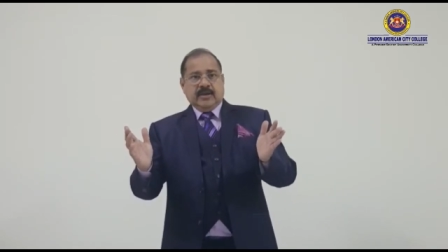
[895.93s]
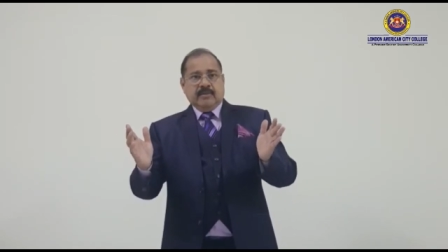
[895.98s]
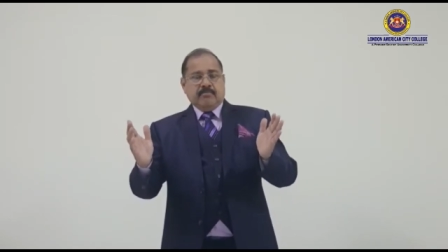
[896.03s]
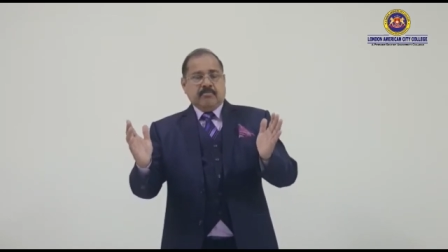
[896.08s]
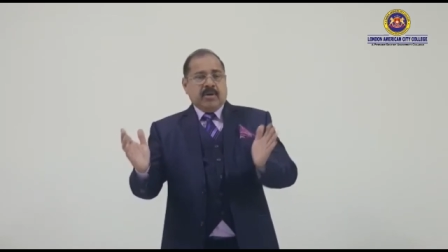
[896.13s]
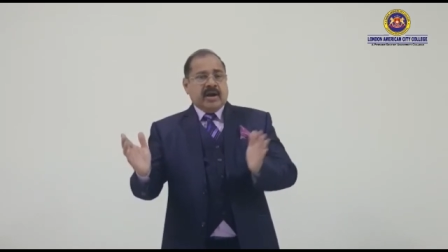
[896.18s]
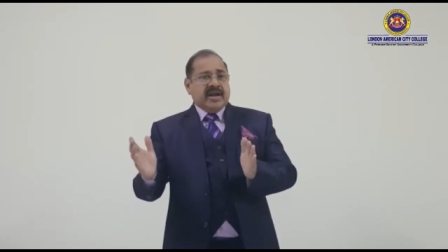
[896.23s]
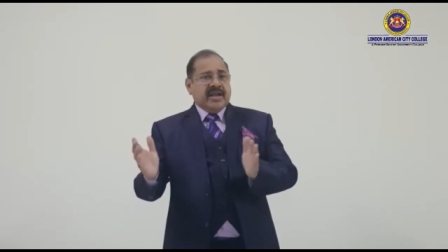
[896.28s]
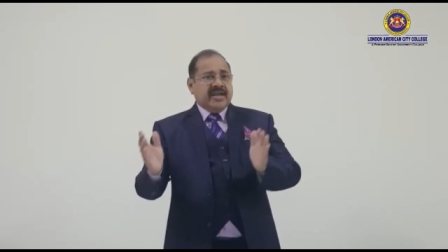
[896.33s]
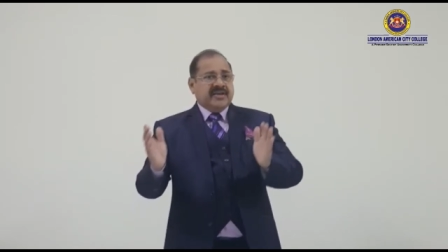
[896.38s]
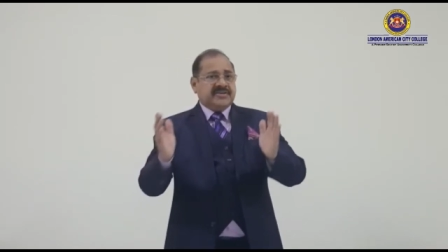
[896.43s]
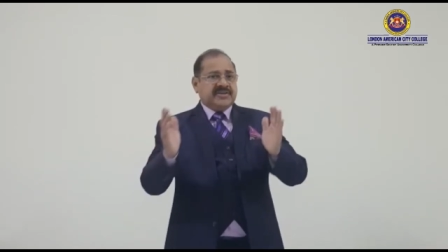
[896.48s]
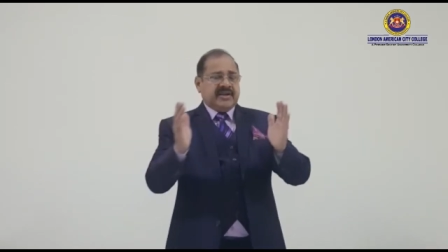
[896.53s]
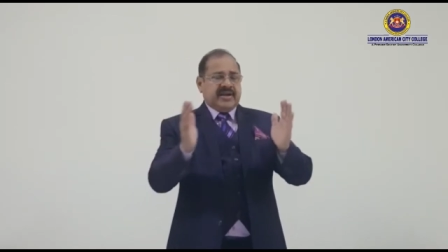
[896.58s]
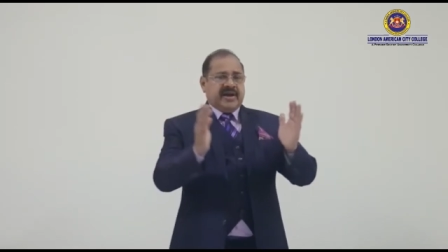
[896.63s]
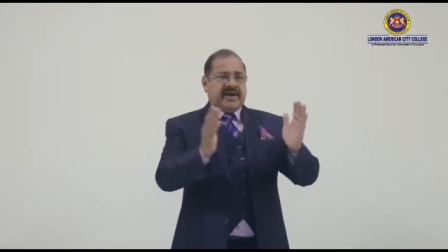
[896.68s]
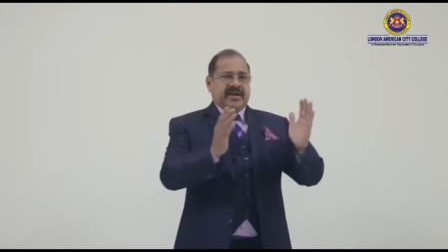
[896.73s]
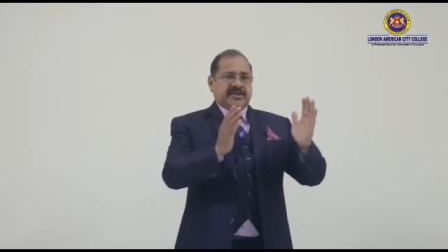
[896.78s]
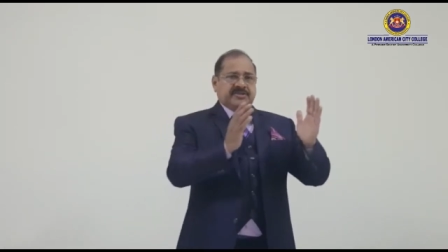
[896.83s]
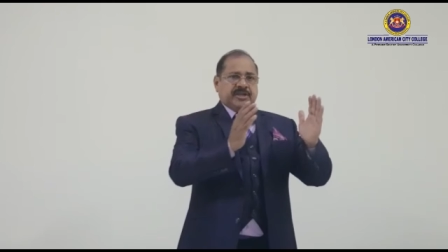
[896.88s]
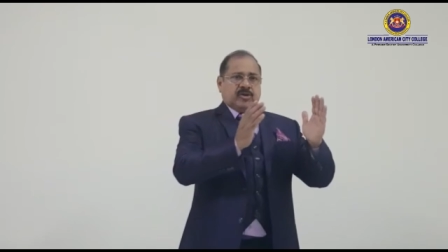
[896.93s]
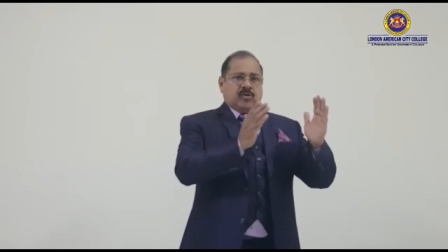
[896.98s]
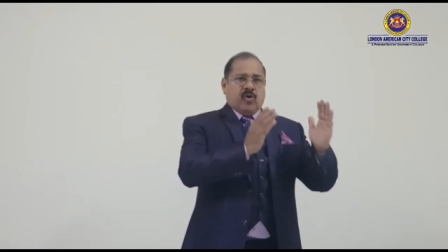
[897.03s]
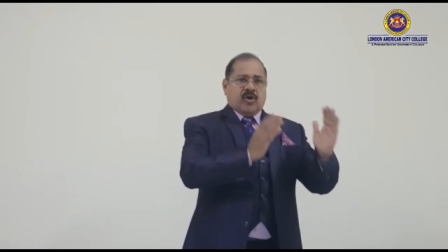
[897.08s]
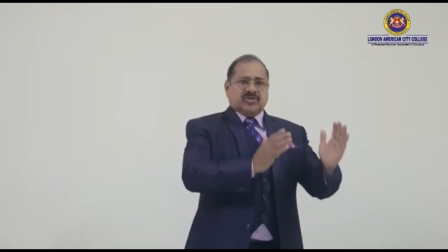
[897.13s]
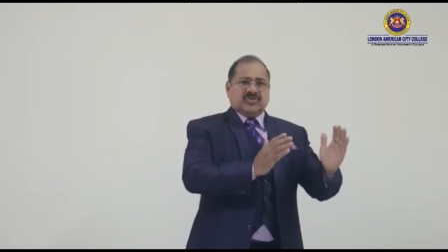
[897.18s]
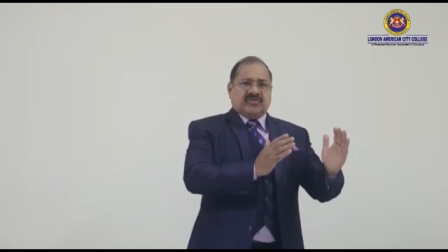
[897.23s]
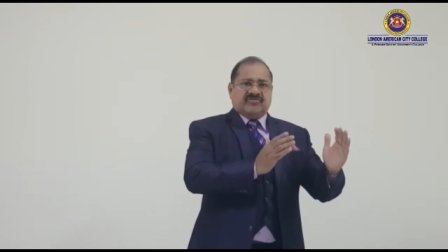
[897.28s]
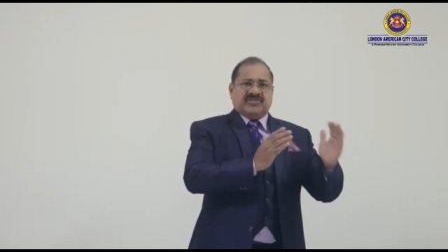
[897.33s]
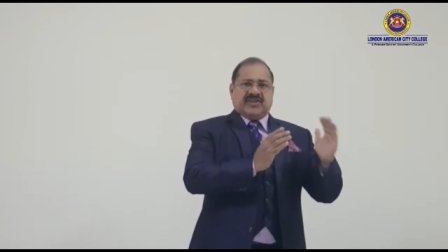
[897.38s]
"Money is regarded as a
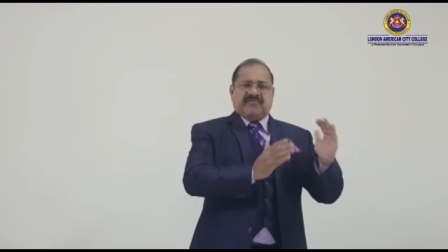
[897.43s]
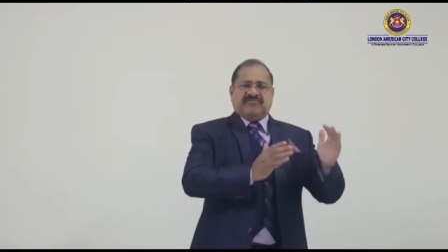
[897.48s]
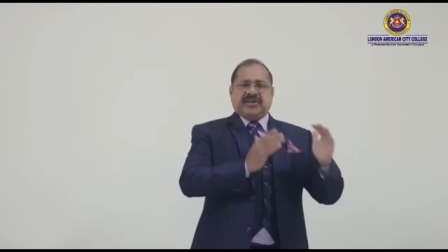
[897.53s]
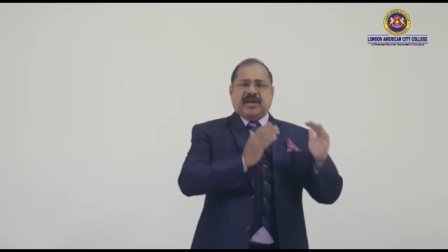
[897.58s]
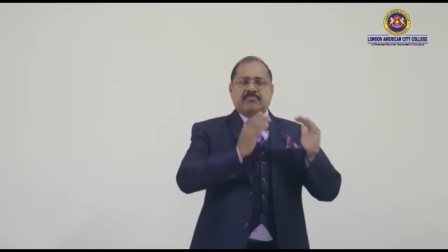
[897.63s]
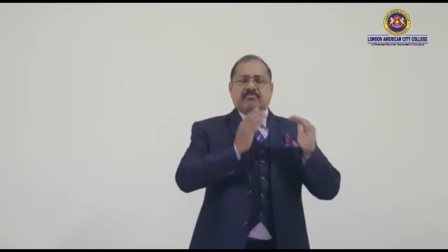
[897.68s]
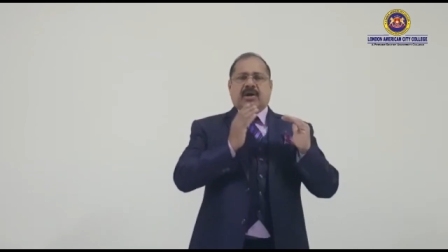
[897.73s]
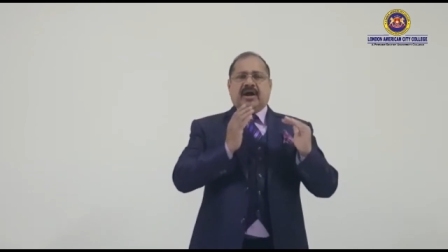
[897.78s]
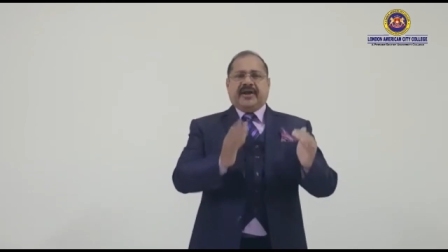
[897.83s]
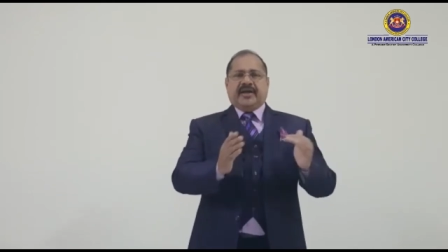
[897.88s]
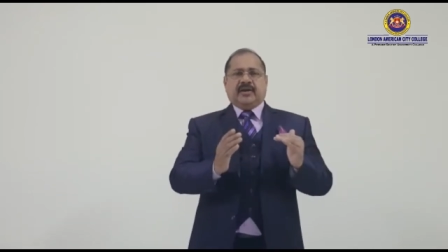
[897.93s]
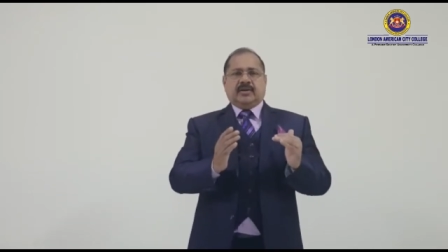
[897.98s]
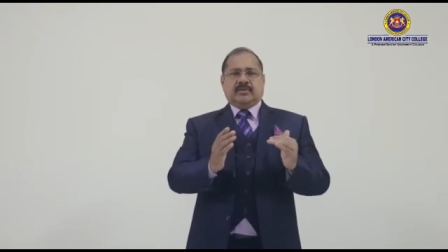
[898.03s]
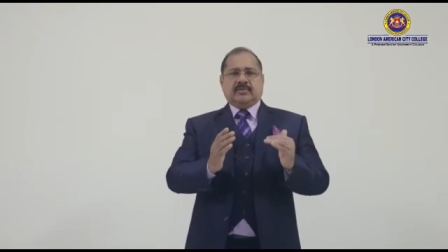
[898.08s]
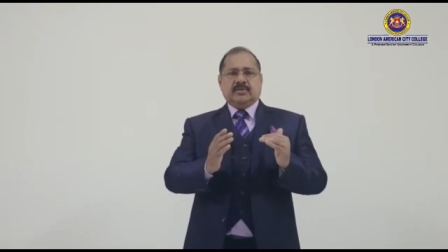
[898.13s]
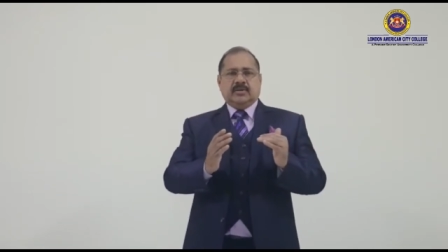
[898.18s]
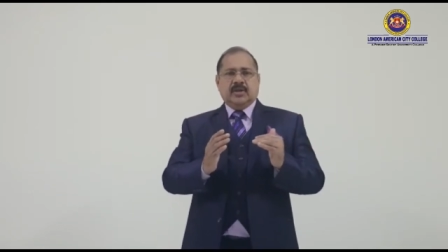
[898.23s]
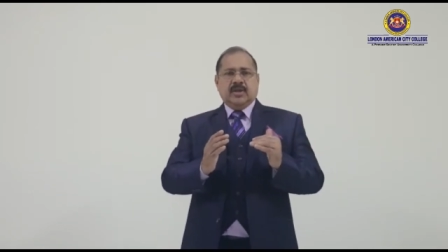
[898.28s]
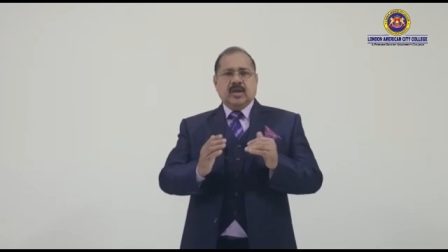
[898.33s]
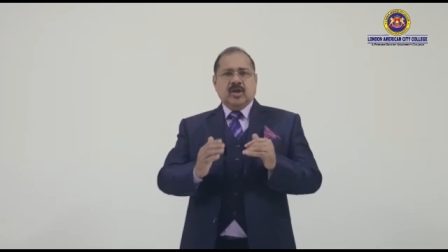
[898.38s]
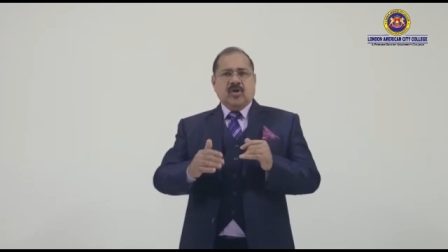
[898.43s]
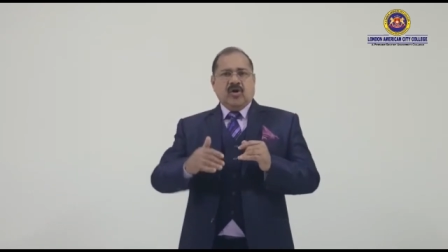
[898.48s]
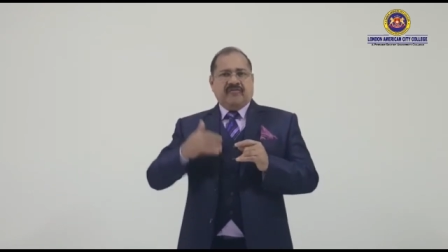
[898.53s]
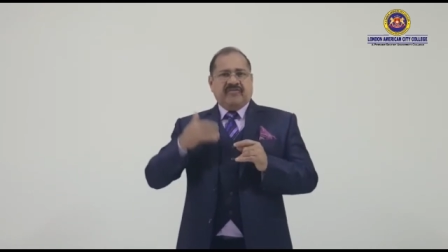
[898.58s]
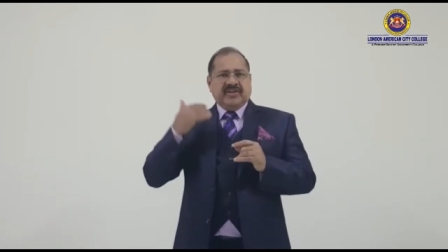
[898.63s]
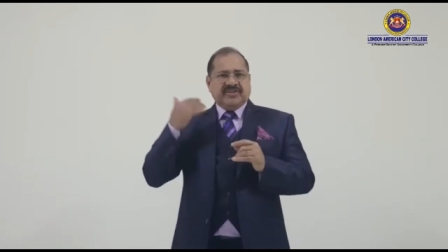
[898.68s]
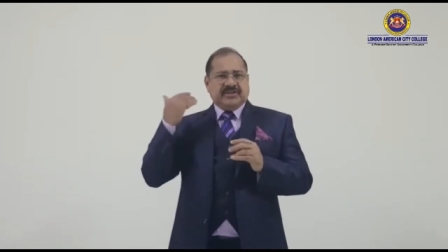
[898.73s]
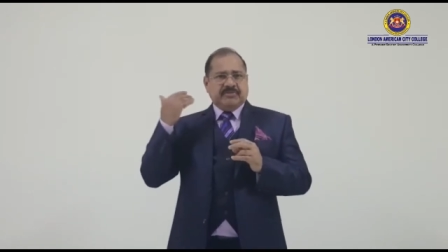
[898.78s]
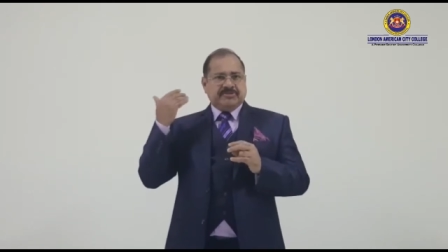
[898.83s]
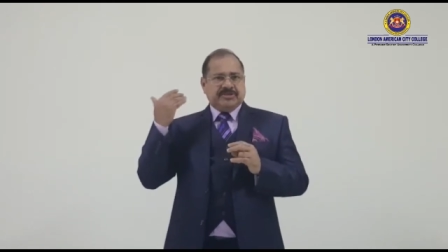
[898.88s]
cause of theft and murder, of
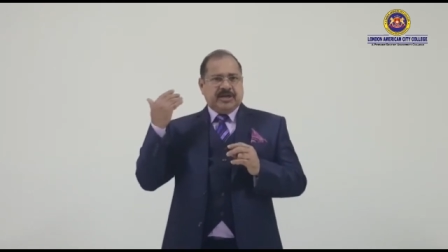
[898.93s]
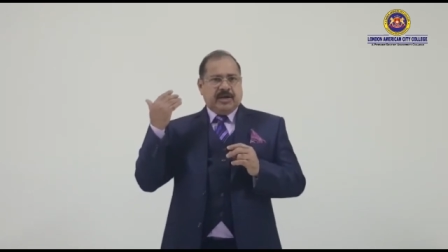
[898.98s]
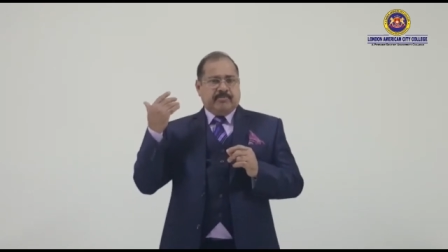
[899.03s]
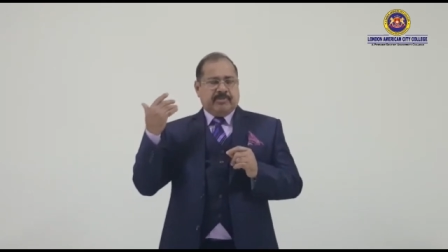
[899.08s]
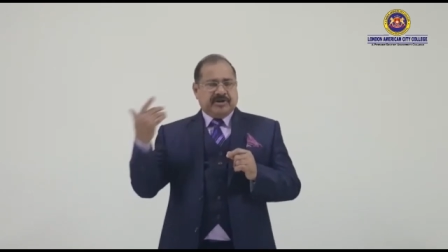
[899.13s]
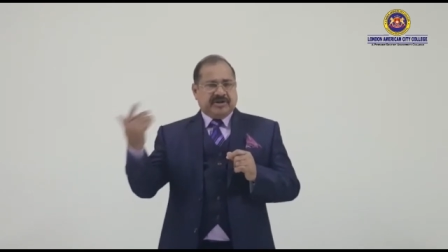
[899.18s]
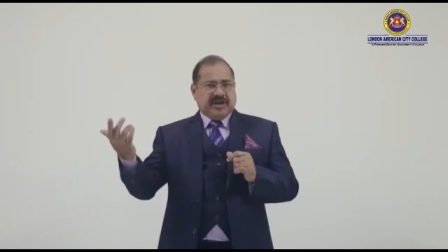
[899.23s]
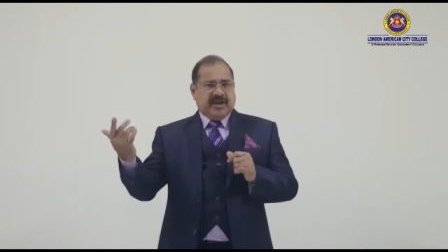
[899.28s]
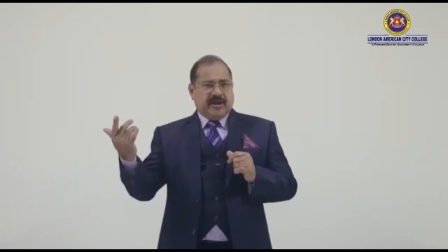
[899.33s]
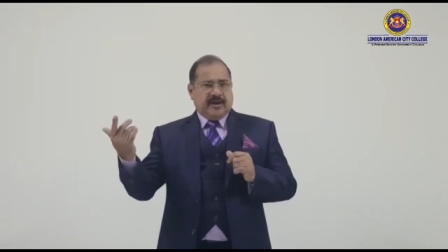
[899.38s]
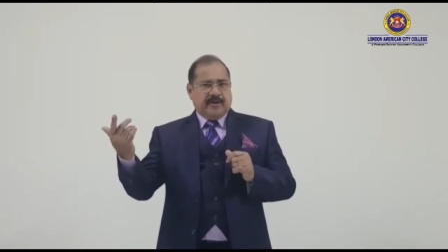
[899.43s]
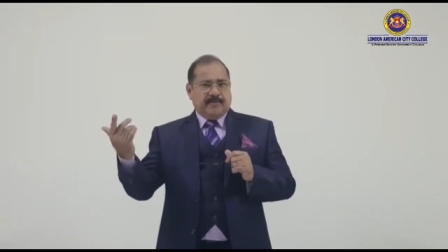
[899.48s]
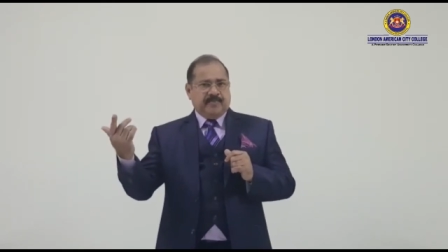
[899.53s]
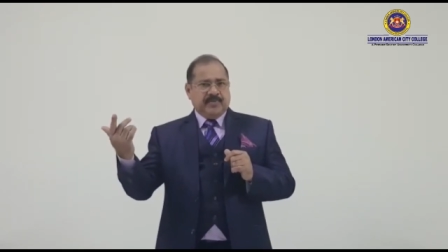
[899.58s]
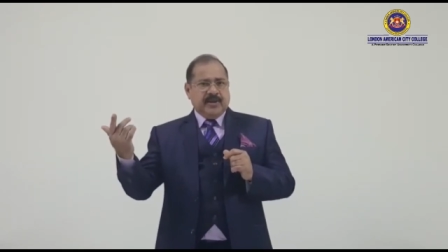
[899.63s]
deception and betrayal.